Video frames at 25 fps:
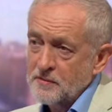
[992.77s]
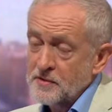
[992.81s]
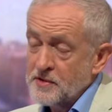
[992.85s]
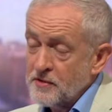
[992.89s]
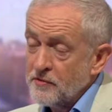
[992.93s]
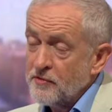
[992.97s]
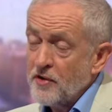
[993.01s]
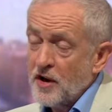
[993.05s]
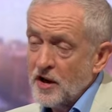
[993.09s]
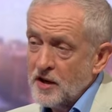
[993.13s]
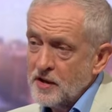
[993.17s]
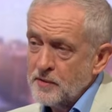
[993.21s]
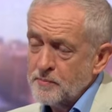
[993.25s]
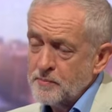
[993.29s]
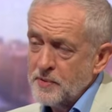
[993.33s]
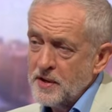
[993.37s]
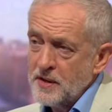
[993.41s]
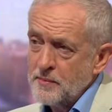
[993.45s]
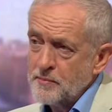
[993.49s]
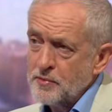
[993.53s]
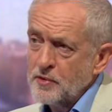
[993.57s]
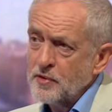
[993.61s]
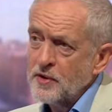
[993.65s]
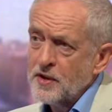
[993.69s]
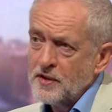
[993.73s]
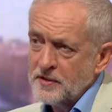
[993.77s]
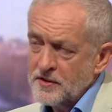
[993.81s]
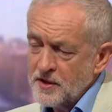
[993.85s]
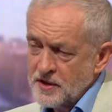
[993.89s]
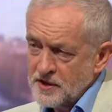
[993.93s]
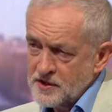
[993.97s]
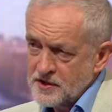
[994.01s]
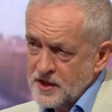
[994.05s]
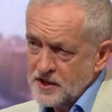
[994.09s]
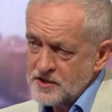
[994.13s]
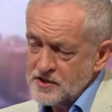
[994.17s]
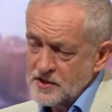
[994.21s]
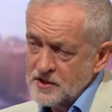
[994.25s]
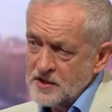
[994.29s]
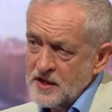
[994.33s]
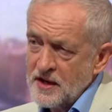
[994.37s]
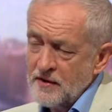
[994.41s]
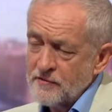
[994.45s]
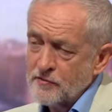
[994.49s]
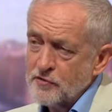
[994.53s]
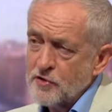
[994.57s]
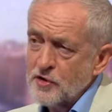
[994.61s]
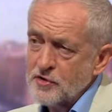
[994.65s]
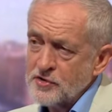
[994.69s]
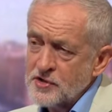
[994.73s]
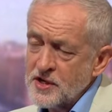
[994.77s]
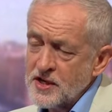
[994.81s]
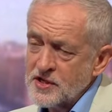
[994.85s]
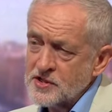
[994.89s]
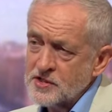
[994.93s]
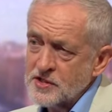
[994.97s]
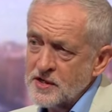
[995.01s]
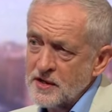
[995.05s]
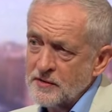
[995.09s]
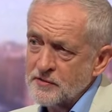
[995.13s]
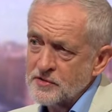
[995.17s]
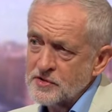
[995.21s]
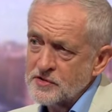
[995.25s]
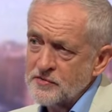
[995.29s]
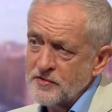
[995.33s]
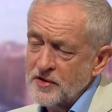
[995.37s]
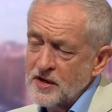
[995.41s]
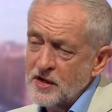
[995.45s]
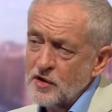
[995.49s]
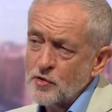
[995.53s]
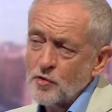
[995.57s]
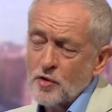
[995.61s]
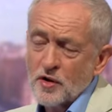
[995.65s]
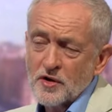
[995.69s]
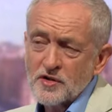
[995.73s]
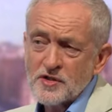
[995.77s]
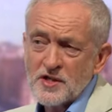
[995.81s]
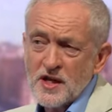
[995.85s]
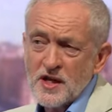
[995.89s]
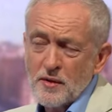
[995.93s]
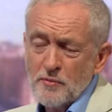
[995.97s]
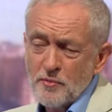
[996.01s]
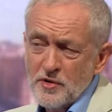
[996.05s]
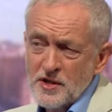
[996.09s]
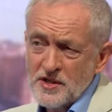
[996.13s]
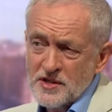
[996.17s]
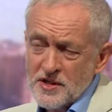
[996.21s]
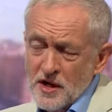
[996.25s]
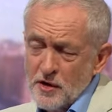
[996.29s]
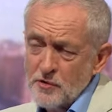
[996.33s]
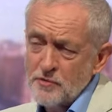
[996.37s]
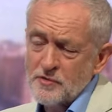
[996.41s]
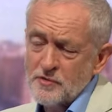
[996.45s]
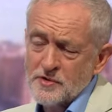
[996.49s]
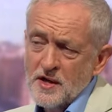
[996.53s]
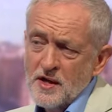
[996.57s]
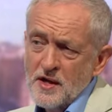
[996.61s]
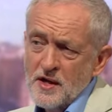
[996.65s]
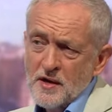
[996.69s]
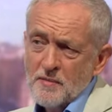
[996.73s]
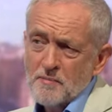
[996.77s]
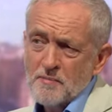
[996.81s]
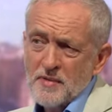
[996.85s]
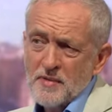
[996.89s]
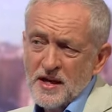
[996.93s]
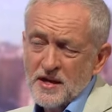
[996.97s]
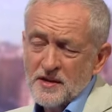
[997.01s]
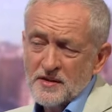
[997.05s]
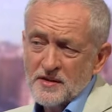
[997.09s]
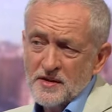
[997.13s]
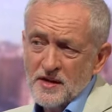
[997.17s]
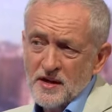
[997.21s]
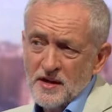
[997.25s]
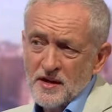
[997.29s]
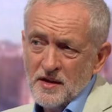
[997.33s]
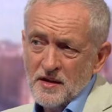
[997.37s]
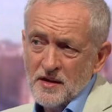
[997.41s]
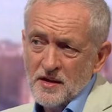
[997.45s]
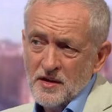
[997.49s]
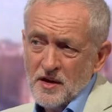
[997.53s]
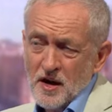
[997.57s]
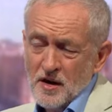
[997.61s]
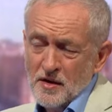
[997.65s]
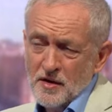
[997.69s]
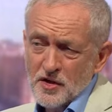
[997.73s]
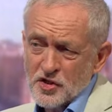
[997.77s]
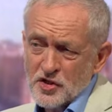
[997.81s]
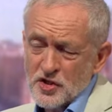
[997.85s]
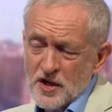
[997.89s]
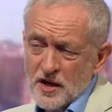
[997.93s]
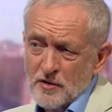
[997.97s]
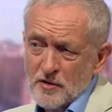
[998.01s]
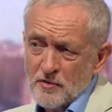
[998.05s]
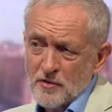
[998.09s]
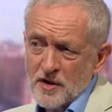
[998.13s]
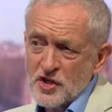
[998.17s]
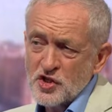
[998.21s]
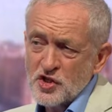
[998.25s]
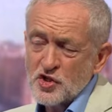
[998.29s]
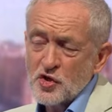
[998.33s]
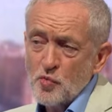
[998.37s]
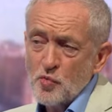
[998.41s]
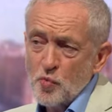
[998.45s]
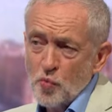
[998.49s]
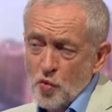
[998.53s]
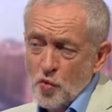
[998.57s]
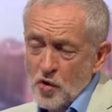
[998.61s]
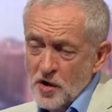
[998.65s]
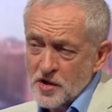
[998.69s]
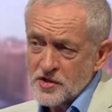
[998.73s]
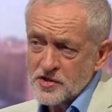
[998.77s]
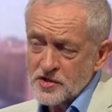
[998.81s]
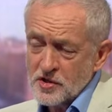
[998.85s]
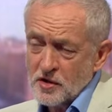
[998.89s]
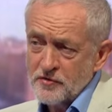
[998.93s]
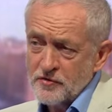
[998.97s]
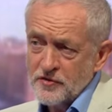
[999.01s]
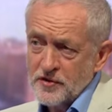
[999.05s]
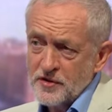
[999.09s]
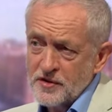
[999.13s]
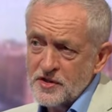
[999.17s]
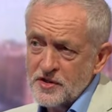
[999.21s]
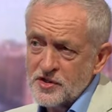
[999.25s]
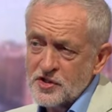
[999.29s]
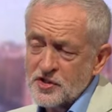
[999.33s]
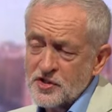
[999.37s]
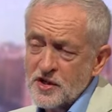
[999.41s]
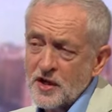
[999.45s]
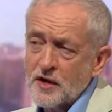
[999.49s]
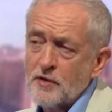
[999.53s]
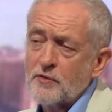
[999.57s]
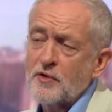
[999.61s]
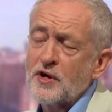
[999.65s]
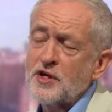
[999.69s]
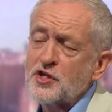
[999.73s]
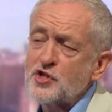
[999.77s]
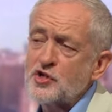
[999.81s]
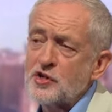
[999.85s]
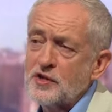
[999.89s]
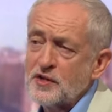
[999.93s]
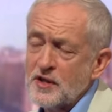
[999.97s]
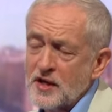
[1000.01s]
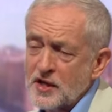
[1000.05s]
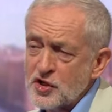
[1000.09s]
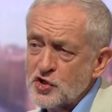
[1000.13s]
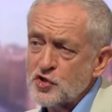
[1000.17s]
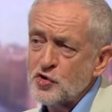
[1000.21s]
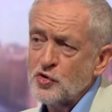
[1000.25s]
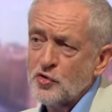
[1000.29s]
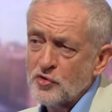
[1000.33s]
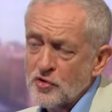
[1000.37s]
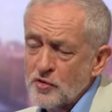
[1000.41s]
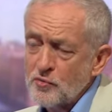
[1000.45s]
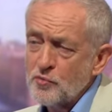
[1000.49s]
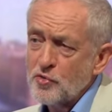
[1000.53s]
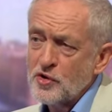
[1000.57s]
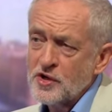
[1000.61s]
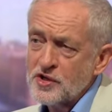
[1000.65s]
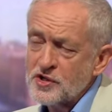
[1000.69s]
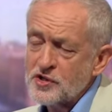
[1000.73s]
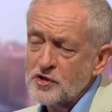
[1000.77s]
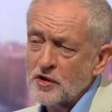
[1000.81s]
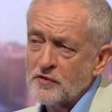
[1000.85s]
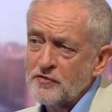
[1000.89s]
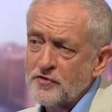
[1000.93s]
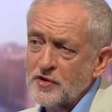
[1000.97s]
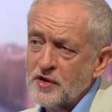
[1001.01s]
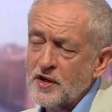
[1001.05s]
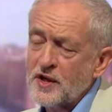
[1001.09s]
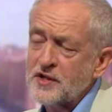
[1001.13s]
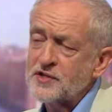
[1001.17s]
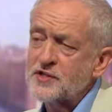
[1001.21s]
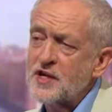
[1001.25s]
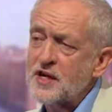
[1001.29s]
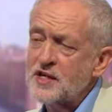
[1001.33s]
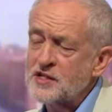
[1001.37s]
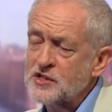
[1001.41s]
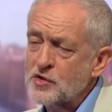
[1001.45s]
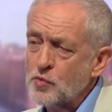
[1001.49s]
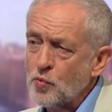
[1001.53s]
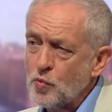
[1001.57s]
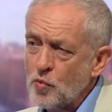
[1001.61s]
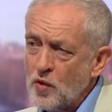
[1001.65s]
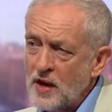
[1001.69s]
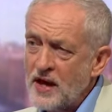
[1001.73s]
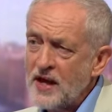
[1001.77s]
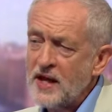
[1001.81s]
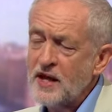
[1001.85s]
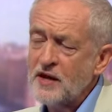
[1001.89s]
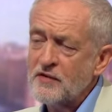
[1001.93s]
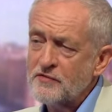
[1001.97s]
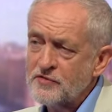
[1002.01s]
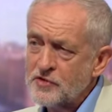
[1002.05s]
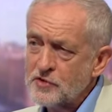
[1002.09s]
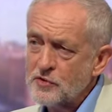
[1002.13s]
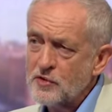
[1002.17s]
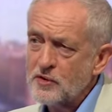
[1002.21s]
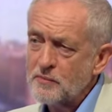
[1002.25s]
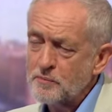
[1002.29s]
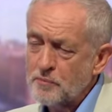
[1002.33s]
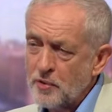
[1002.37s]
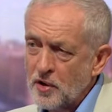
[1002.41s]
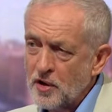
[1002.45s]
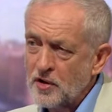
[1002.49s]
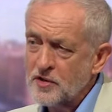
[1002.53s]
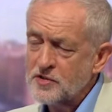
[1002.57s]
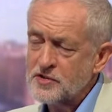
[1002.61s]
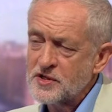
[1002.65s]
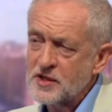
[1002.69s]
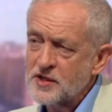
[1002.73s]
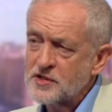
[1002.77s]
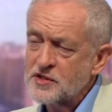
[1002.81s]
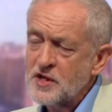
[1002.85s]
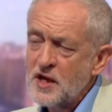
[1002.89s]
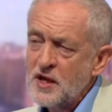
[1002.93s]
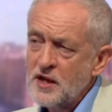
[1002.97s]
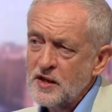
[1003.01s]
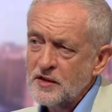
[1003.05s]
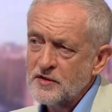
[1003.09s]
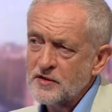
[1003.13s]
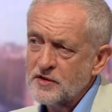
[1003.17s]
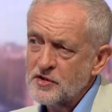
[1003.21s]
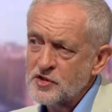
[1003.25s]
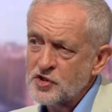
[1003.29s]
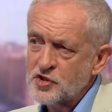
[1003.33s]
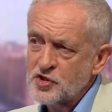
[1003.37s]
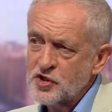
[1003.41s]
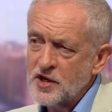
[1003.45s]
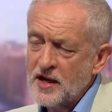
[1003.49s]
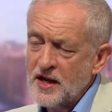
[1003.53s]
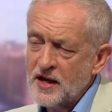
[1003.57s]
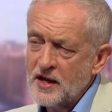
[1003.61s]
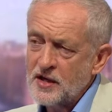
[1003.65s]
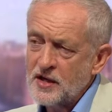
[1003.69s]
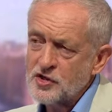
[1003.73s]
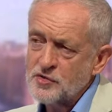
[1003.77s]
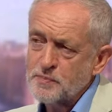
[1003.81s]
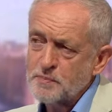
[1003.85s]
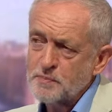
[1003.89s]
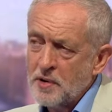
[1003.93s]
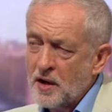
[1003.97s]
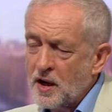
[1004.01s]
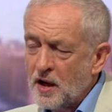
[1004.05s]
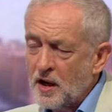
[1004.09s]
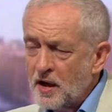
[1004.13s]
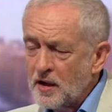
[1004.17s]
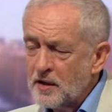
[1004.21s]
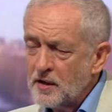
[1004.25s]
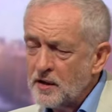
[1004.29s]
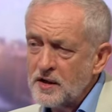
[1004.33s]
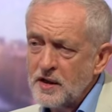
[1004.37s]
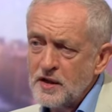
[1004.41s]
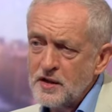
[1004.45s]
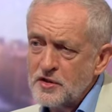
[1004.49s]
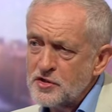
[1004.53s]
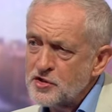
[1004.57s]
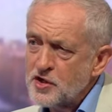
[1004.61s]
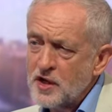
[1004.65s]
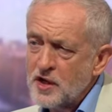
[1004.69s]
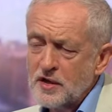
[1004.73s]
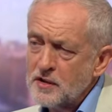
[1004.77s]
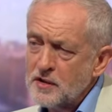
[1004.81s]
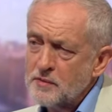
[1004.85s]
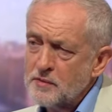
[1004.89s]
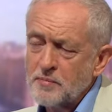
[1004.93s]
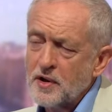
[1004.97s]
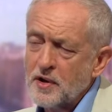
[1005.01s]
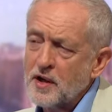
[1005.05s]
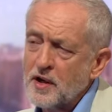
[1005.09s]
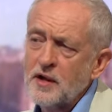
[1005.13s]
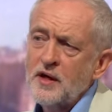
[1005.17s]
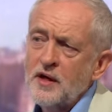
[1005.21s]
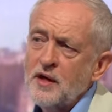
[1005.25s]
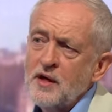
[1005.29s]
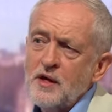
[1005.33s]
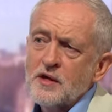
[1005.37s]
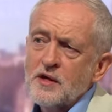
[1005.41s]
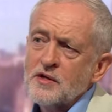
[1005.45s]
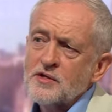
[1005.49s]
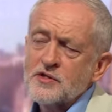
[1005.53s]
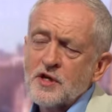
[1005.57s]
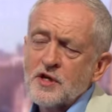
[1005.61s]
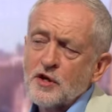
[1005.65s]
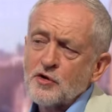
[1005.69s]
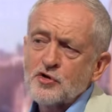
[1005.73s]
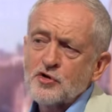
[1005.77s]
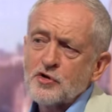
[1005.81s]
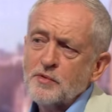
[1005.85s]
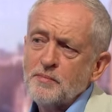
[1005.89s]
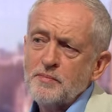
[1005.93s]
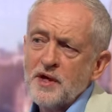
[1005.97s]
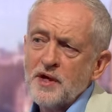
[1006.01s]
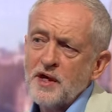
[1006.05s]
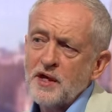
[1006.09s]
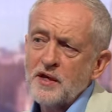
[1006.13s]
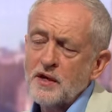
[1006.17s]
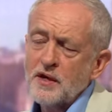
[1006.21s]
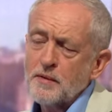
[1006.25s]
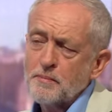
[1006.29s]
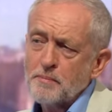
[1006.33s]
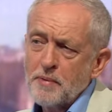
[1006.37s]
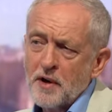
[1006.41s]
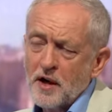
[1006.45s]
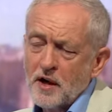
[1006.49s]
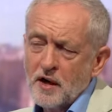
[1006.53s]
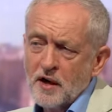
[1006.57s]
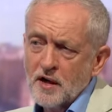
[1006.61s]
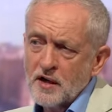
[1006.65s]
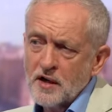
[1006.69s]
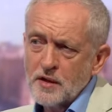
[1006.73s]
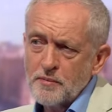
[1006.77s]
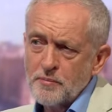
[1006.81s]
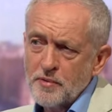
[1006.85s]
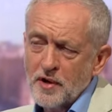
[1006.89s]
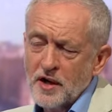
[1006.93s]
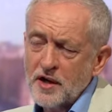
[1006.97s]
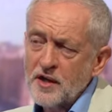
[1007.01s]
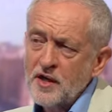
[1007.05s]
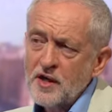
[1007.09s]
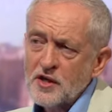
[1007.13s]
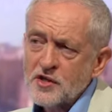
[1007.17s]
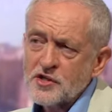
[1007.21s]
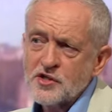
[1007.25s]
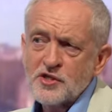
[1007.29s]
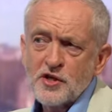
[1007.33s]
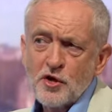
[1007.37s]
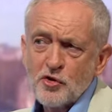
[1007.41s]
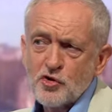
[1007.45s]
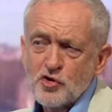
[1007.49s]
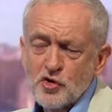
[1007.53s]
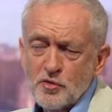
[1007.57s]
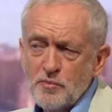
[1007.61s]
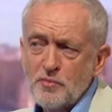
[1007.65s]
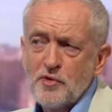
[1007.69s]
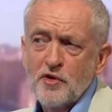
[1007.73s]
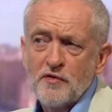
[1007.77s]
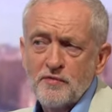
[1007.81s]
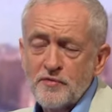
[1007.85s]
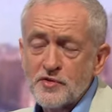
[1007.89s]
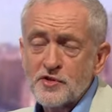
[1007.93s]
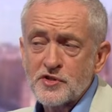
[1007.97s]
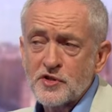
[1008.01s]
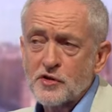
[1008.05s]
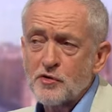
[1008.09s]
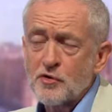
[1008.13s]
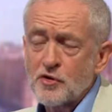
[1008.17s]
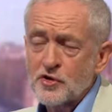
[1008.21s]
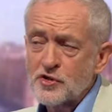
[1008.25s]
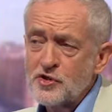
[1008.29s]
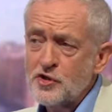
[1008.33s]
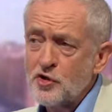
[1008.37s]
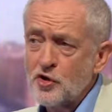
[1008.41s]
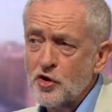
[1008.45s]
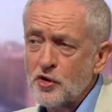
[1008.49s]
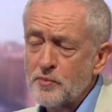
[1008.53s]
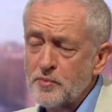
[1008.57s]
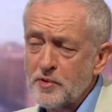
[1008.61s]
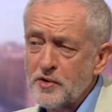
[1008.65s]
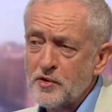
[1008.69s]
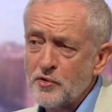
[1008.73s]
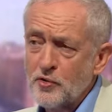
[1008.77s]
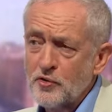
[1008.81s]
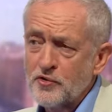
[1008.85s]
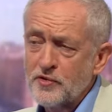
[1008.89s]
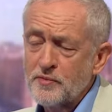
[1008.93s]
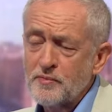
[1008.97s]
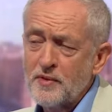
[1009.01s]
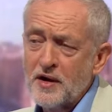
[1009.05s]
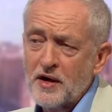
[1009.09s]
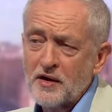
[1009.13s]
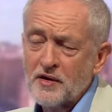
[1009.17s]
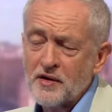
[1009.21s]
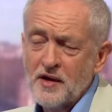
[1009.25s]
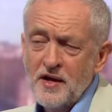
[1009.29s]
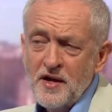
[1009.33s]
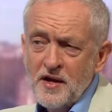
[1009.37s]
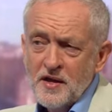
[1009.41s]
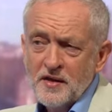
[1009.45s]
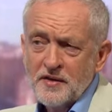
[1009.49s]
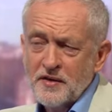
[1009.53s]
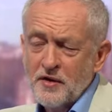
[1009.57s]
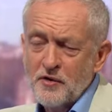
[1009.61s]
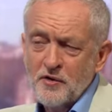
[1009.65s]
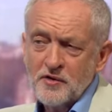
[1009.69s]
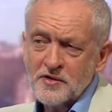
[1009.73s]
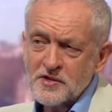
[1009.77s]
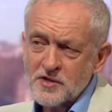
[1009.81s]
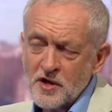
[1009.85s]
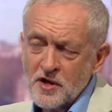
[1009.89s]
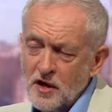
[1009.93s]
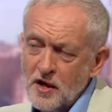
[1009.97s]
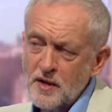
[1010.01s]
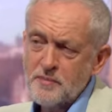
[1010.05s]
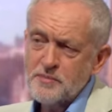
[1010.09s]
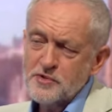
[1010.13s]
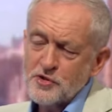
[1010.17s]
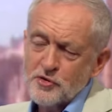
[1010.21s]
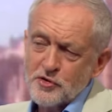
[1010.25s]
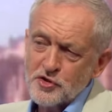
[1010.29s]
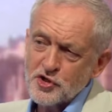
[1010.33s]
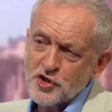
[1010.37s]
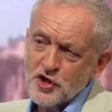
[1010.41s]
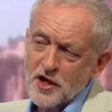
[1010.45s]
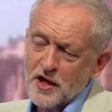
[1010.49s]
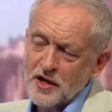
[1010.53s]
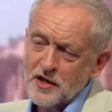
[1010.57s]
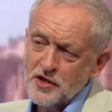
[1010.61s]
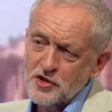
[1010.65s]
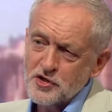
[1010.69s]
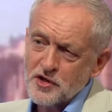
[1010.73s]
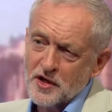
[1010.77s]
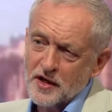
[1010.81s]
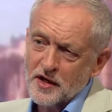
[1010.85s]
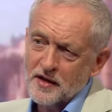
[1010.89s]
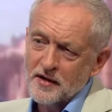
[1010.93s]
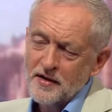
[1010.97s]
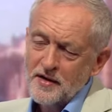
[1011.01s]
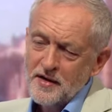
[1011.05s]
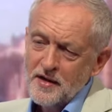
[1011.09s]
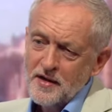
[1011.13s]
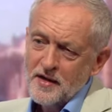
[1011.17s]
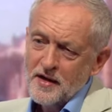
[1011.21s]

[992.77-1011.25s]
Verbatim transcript: divide people, that doesn't have grotesque levels of inequality. And we don't make the younger generation worse off than this generation and their children worse off than us. It's a way of doing politics that has changed, partly engendered by social media, partly mm. by social movements across Europe and North America. The times are changing.